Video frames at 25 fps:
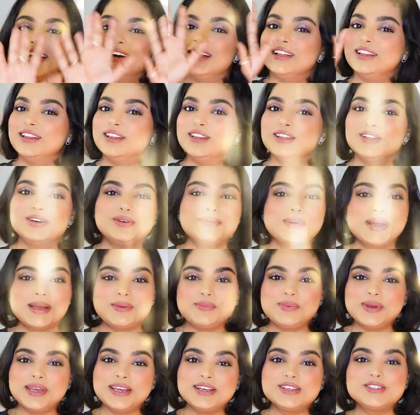Hello
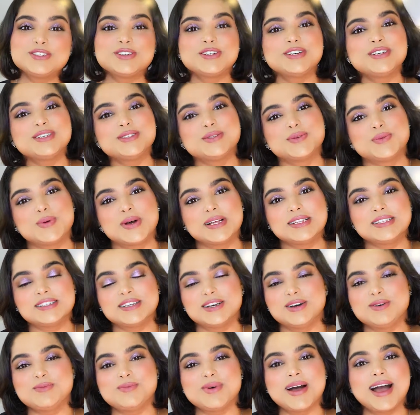my peaches, what's
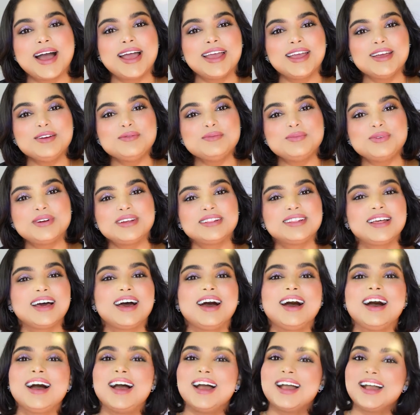up? I am
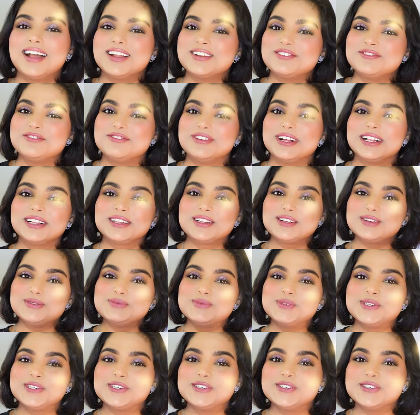Pratha and
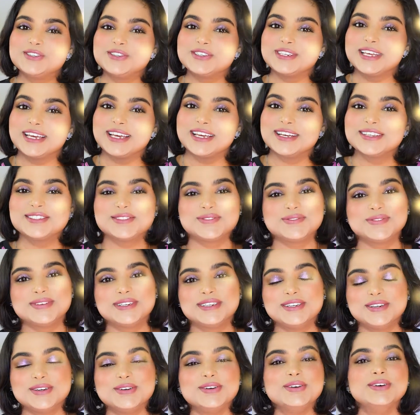welcome to today's
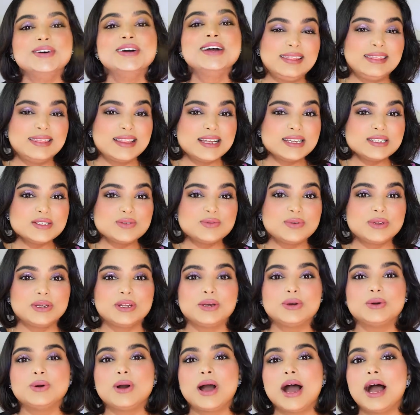video. In this
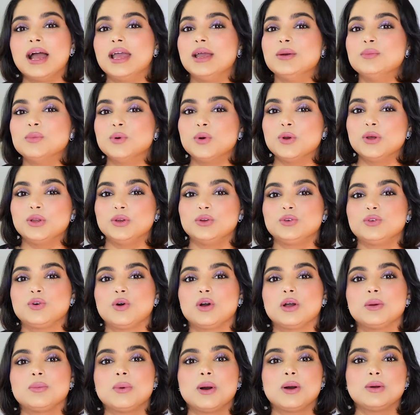video, I am going to
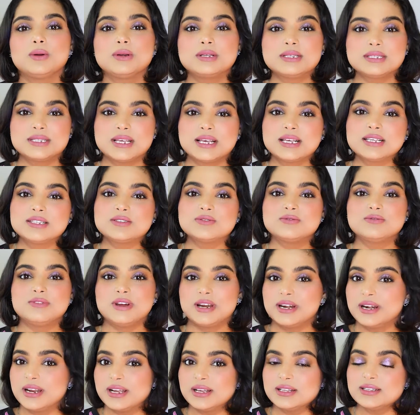talk about 6
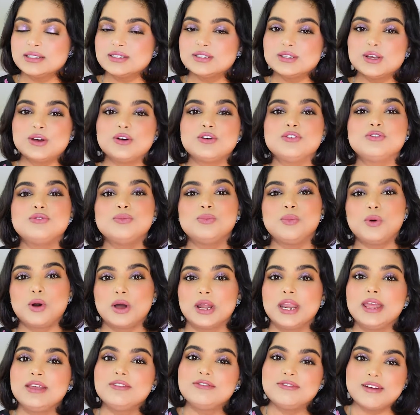variants of
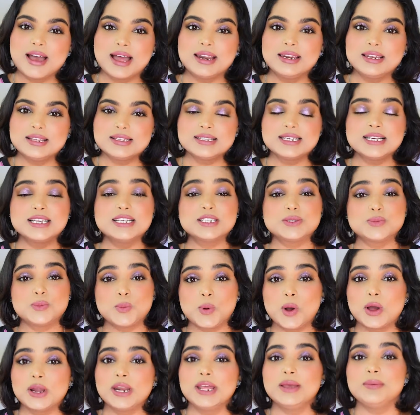Body Fantasies
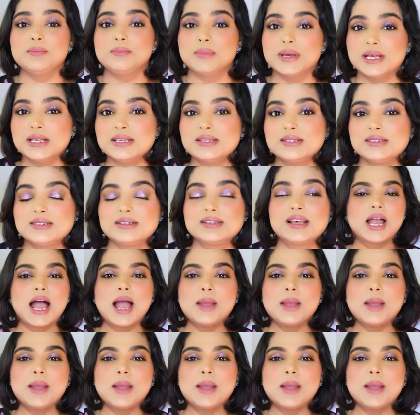body mists.